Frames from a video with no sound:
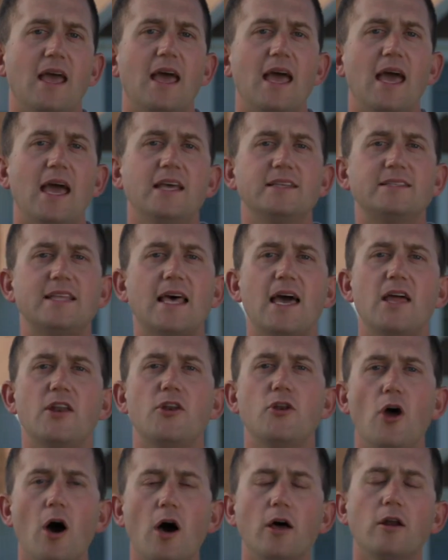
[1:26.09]
is that
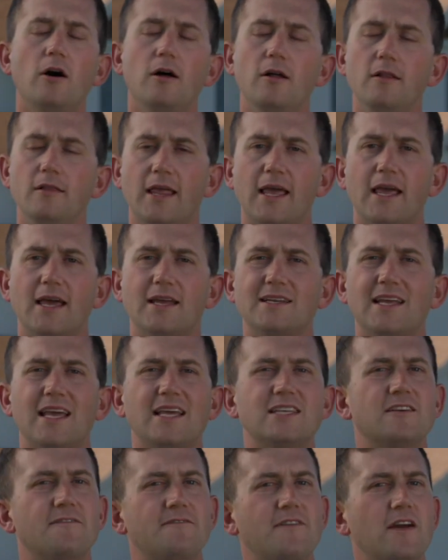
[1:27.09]
not all land
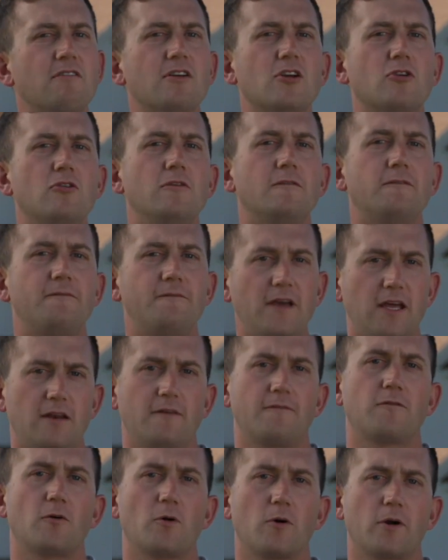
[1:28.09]
is a very good fit
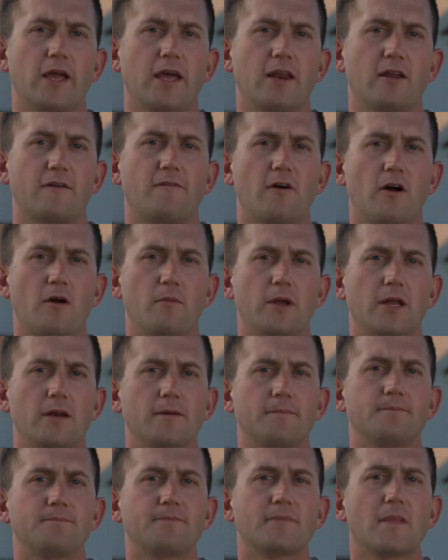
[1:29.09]
for organic
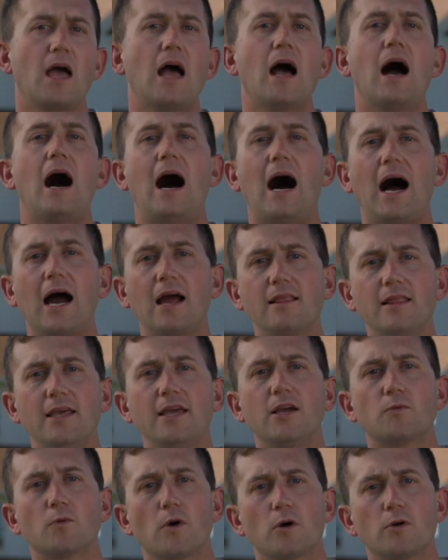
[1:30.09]
farming. Highly
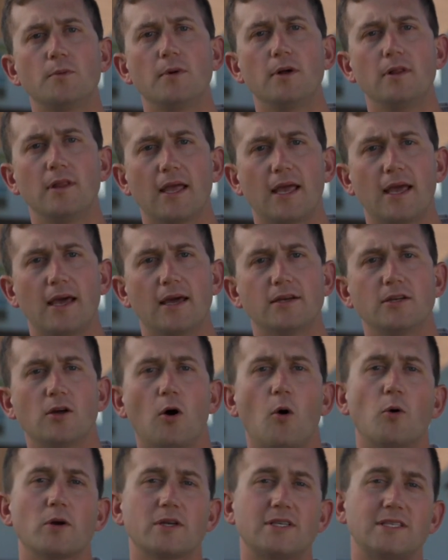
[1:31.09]
erodible land
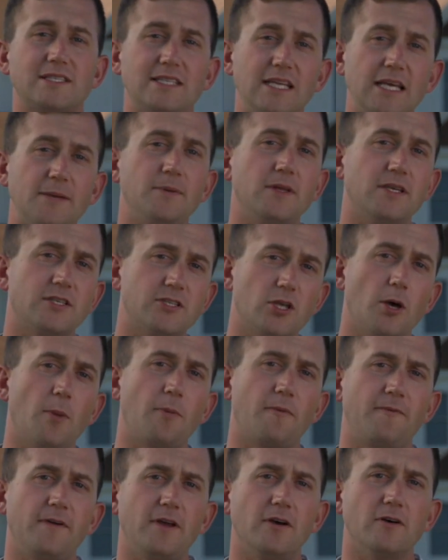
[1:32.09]
or steeply
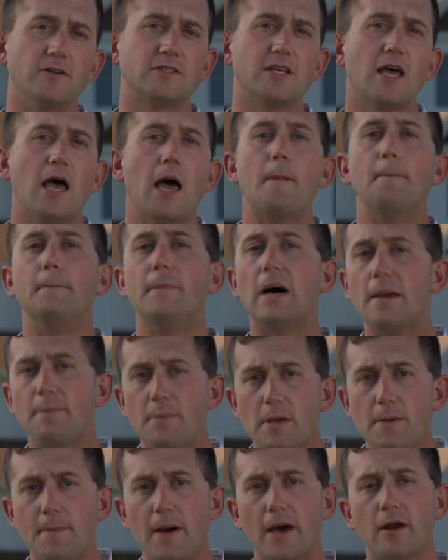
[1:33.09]
sloped fields might
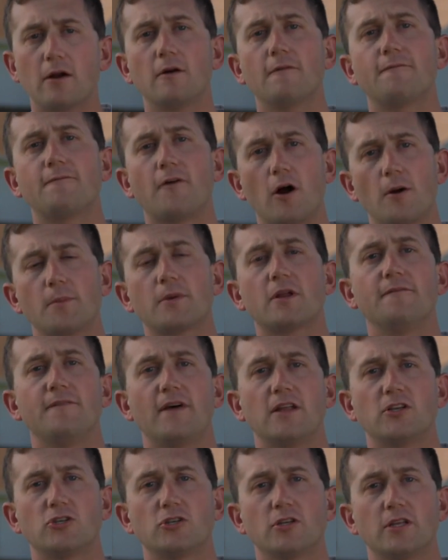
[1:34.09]
be better farmed
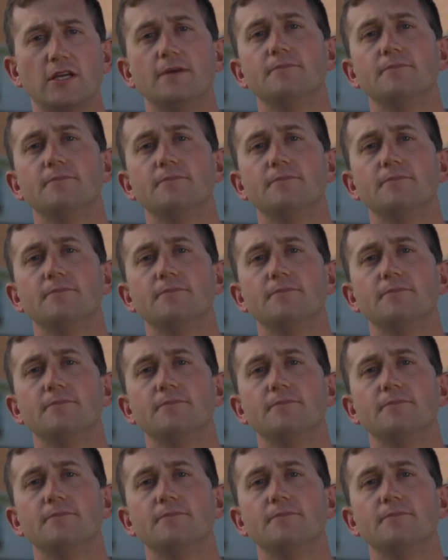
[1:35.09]
conventionally